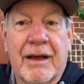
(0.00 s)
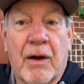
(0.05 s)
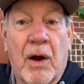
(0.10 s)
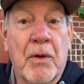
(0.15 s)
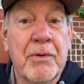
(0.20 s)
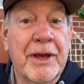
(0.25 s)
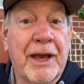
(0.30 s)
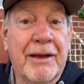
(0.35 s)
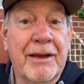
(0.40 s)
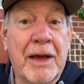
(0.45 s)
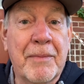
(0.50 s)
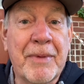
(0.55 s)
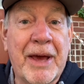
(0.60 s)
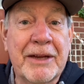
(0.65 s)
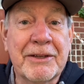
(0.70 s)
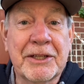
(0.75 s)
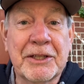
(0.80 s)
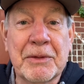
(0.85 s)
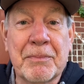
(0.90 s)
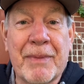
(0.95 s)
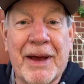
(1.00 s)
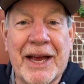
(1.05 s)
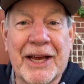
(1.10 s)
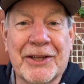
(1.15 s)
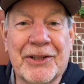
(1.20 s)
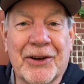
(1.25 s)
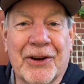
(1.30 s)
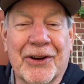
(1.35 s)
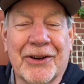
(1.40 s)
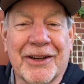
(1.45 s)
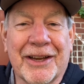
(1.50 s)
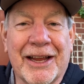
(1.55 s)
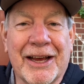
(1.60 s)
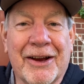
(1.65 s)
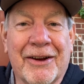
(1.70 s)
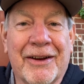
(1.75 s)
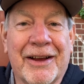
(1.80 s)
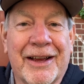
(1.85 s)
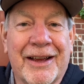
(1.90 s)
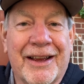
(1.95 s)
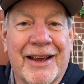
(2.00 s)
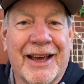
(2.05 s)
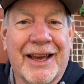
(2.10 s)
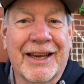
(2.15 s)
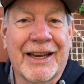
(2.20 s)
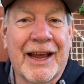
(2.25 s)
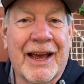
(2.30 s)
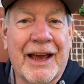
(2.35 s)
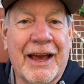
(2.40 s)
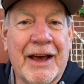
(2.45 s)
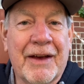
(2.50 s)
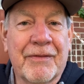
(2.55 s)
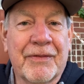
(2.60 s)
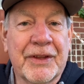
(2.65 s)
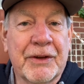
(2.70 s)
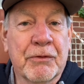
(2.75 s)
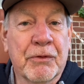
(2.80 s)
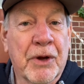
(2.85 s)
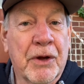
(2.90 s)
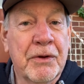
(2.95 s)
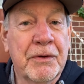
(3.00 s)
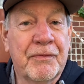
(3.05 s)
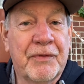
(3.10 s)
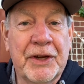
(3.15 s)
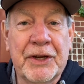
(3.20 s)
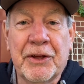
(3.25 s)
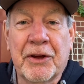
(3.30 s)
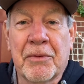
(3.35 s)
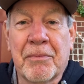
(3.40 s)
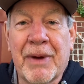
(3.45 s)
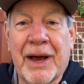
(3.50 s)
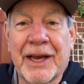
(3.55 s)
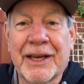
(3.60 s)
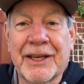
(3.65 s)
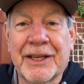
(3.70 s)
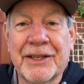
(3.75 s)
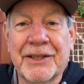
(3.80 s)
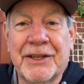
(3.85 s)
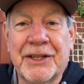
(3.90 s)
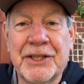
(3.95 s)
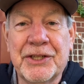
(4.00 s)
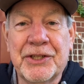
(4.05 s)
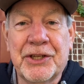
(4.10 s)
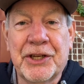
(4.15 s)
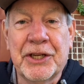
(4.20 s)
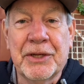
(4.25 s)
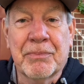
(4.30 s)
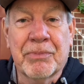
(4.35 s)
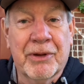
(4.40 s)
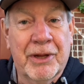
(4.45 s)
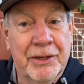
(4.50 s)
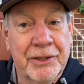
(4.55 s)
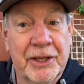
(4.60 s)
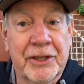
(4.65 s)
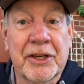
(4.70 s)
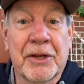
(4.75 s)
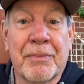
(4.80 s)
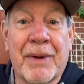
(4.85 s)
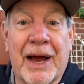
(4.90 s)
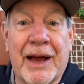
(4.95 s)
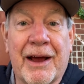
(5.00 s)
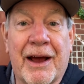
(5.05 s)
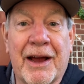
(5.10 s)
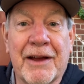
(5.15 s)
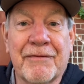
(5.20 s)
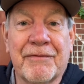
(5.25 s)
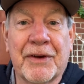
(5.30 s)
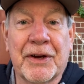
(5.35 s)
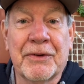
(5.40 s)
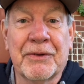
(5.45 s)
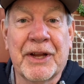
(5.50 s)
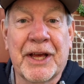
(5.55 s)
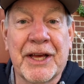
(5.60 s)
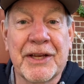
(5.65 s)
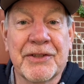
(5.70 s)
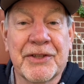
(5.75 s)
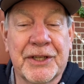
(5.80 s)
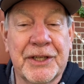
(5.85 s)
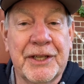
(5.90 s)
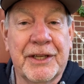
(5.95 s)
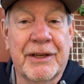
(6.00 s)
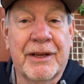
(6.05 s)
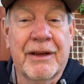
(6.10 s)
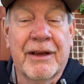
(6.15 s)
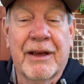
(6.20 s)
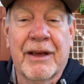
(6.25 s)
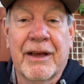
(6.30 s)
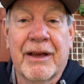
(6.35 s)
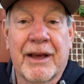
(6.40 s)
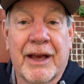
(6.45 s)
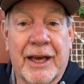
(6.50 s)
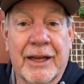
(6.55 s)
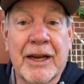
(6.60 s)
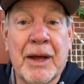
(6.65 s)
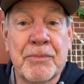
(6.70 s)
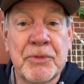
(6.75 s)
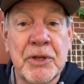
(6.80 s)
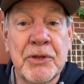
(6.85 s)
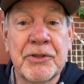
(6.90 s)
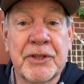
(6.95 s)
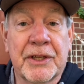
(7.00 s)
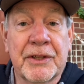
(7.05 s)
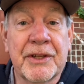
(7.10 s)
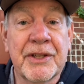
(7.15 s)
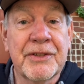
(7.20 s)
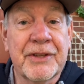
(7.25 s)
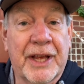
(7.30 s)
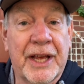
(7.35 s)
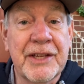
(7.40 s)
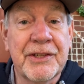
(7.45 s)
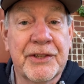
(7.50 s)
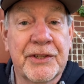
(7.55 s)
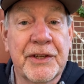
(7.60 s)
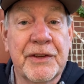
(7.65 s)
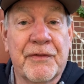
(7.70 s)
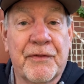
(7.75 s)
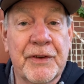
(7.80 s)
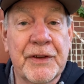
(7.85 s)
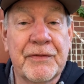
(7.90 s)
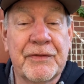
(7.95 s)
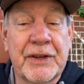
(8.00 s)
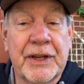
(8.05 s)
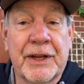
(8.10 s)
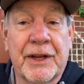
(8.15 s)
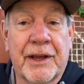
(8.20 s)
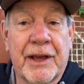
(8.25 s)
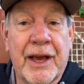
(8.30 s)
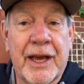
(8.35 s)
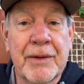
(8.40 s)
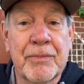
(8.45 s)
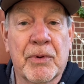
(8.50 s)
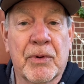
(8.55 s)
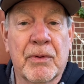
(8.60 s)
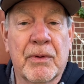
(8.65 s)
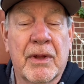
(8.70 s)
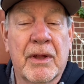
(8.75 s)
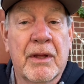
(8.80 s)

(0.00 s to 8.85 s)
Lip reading: Okay, I'm out in the backyard now, and I have the Rode Videomic NTG plugged into my iPhone SE, and I'm using this SC15 cable.